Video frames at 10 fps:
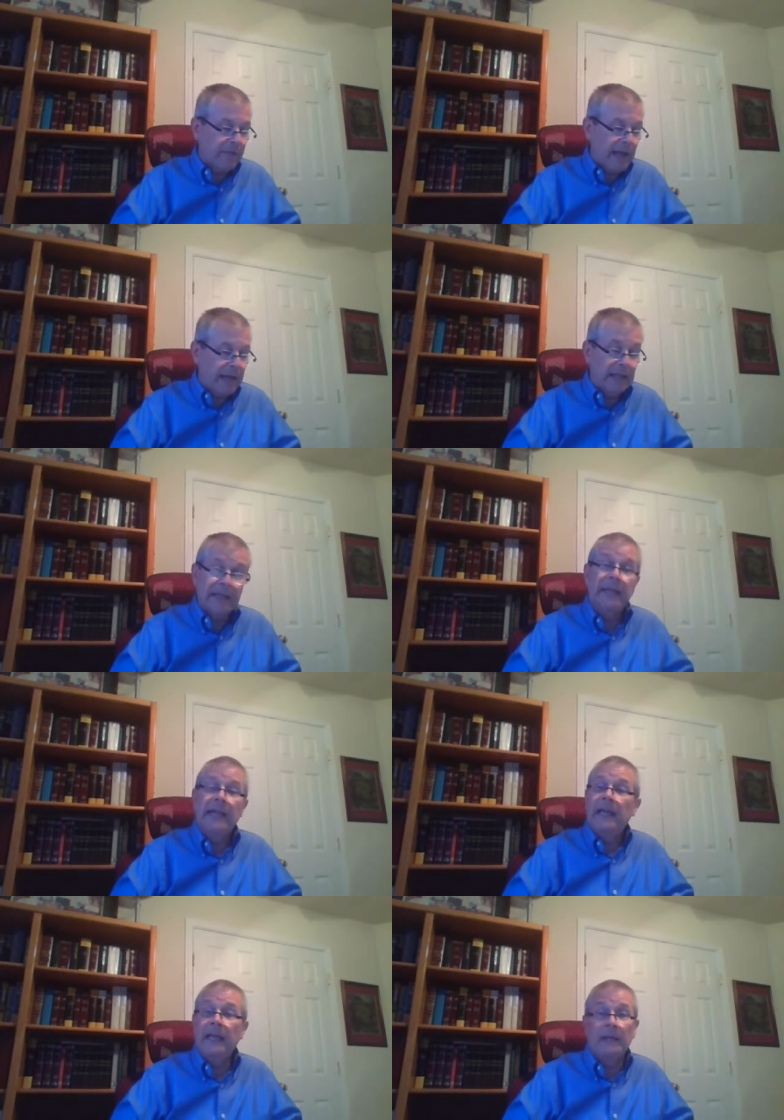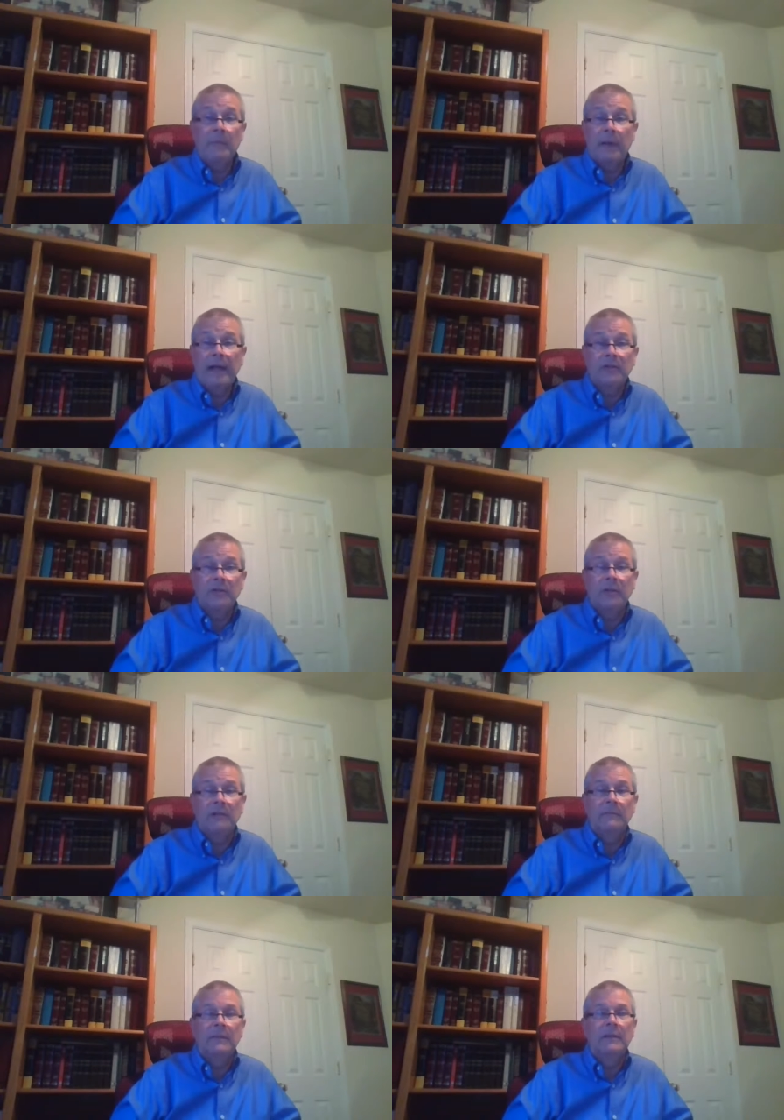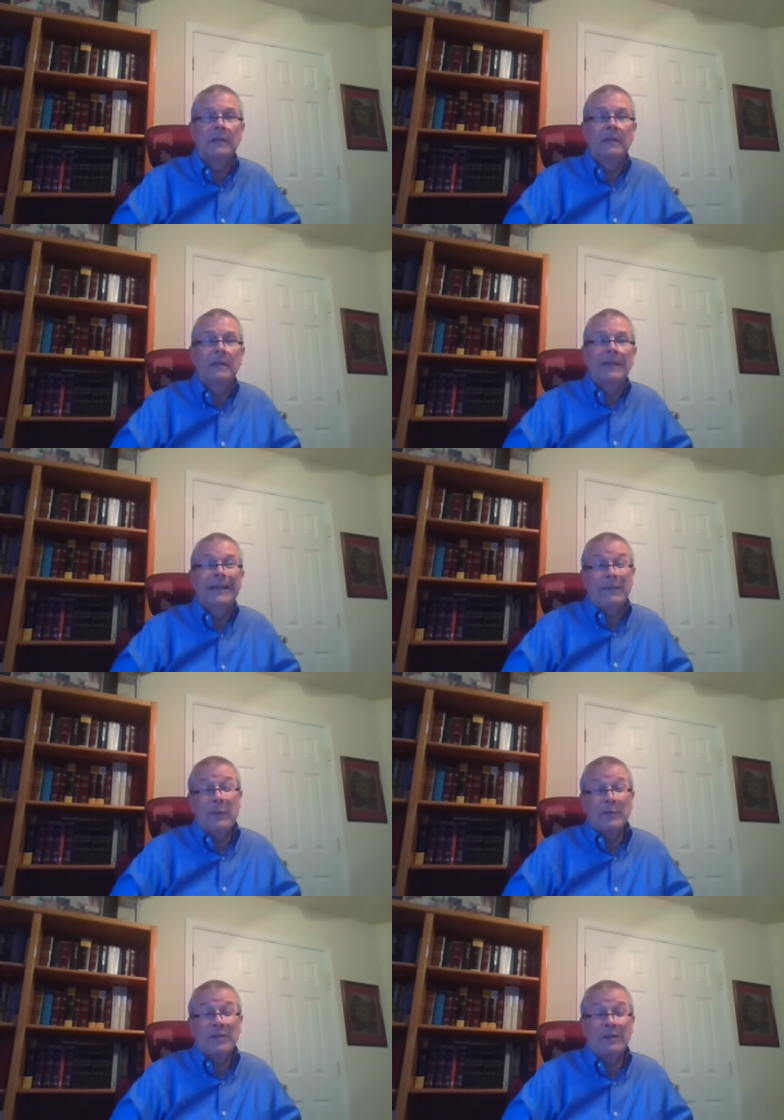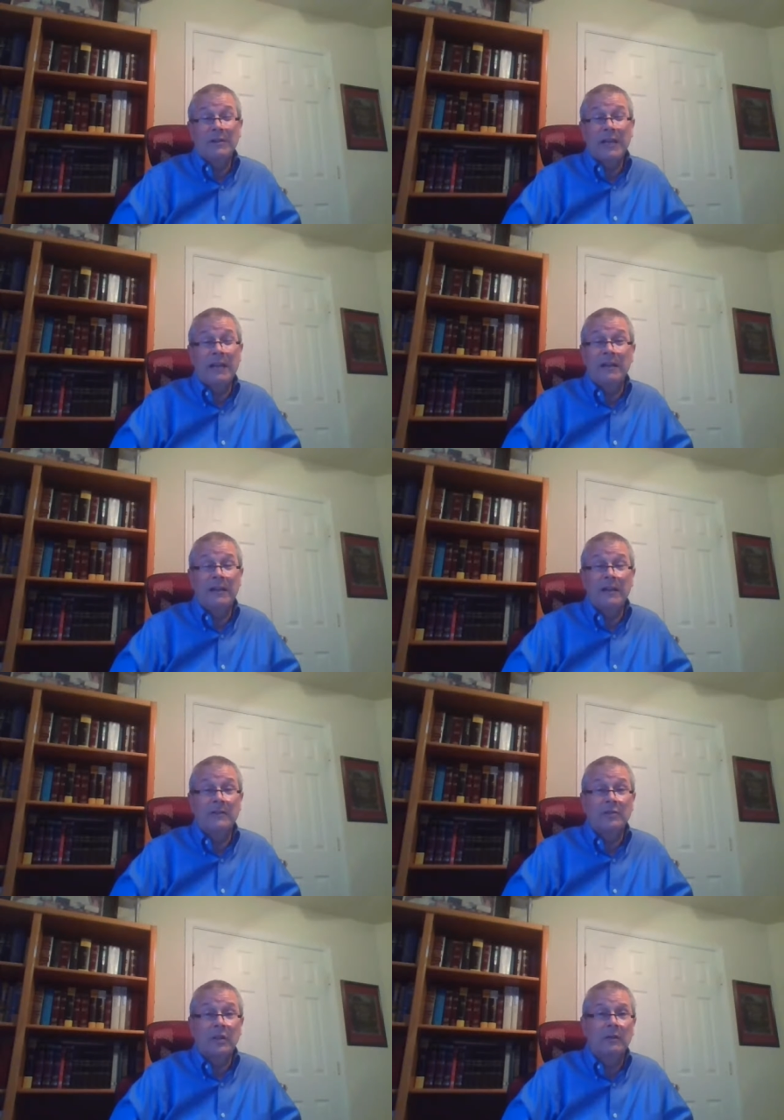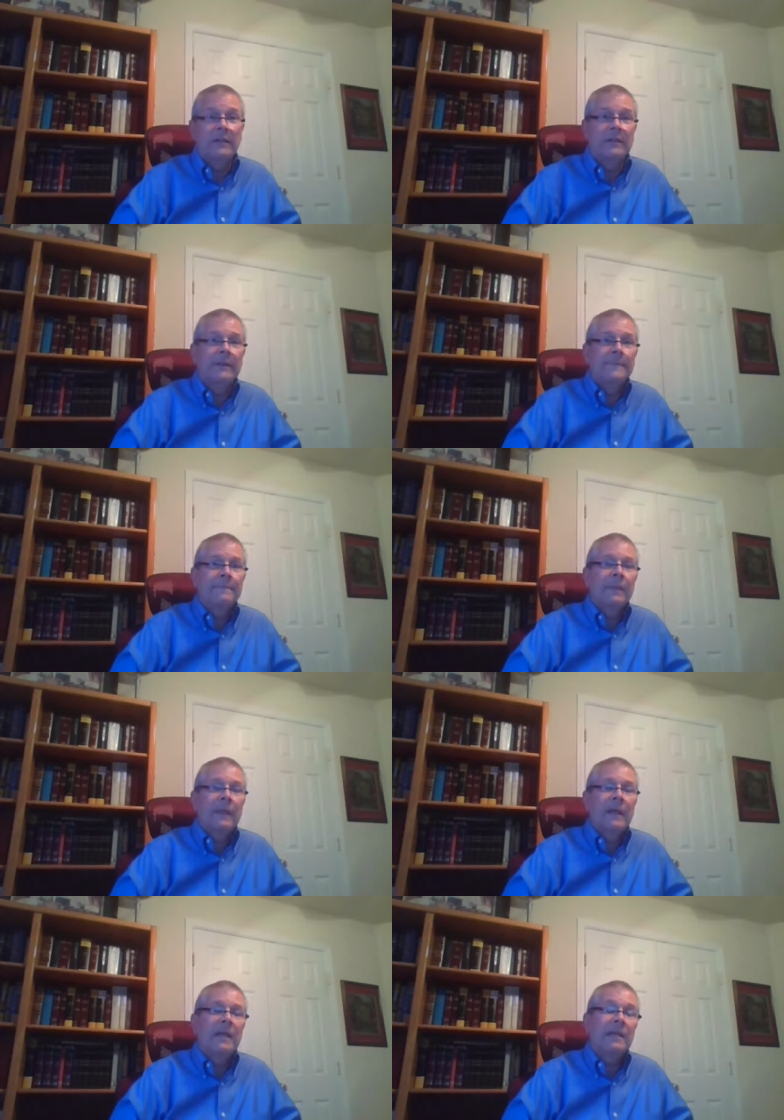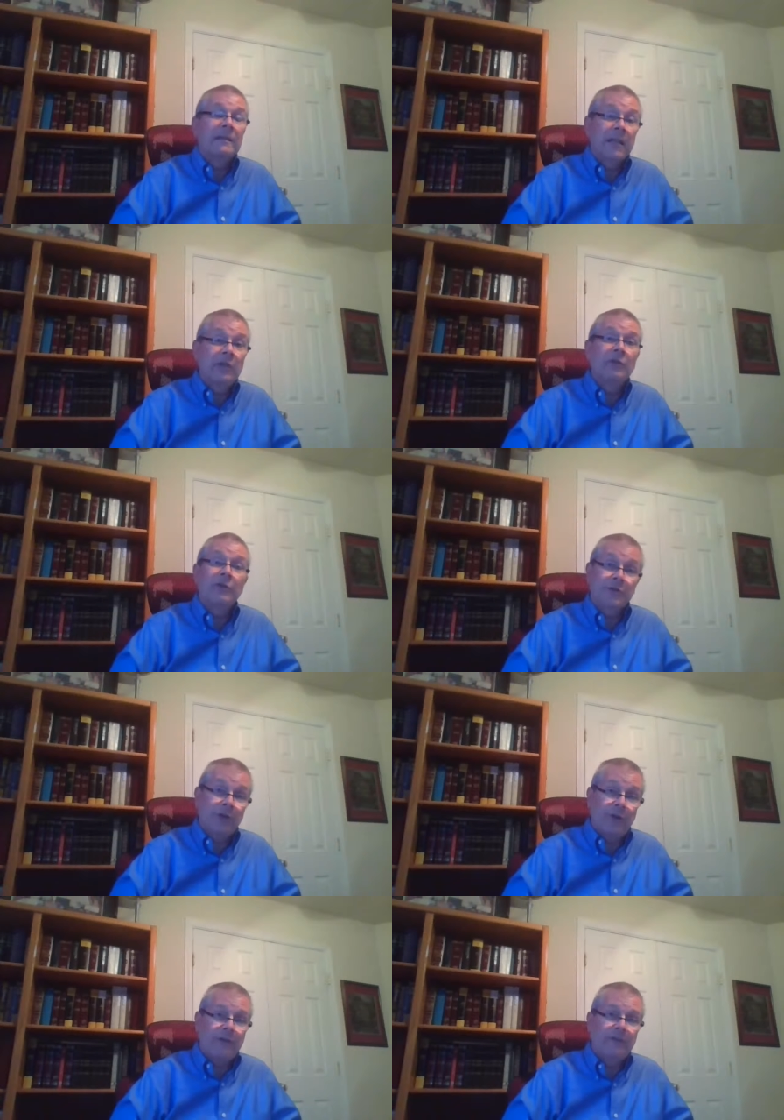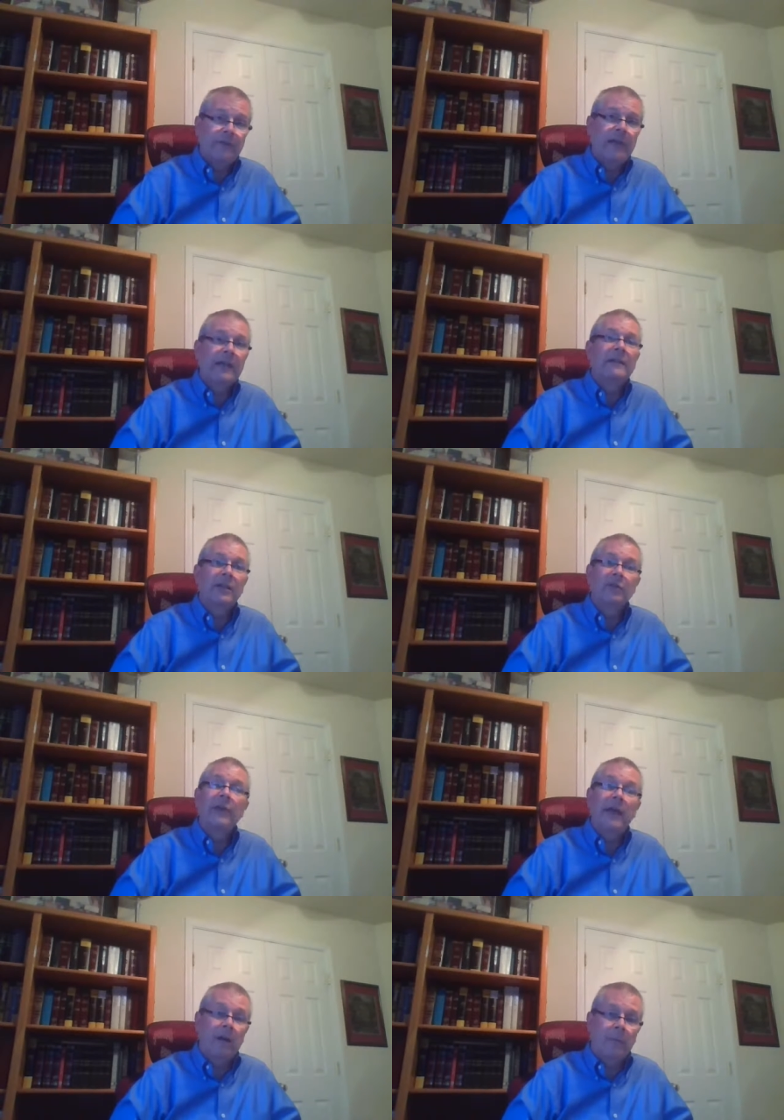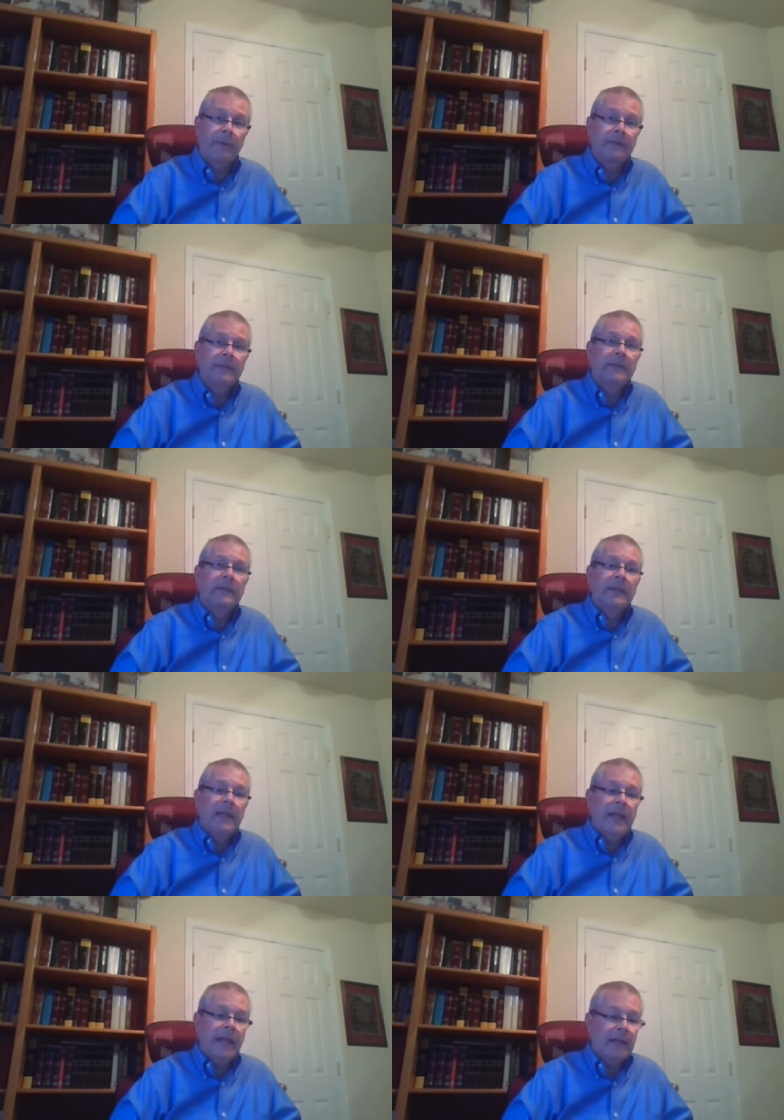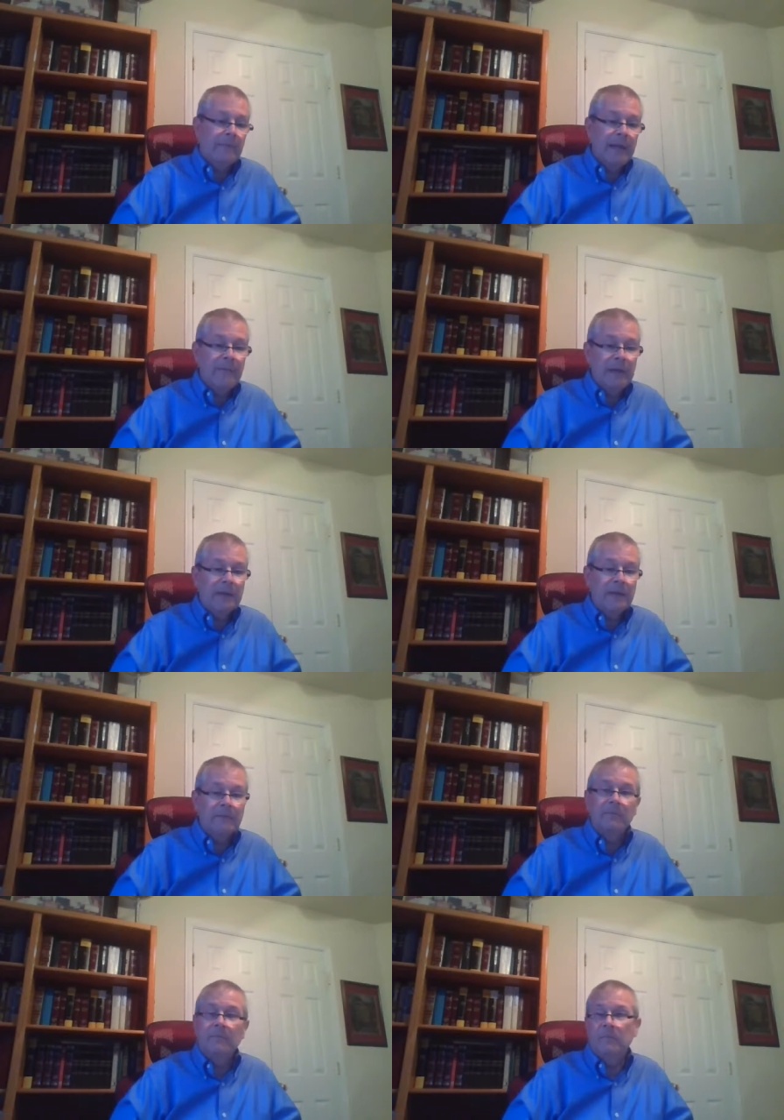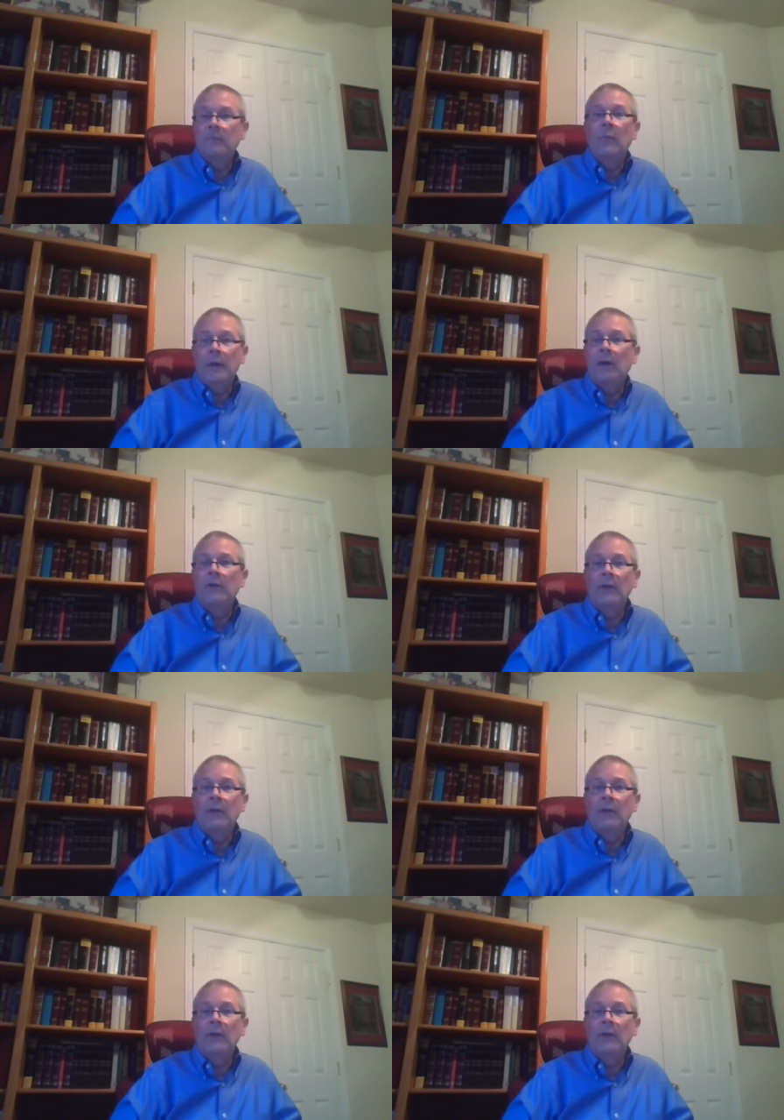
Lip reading: Galilee? He had compassion on them. If he was irritated, he didn't show it. He continued to serve. He continued to help. And it may be that we all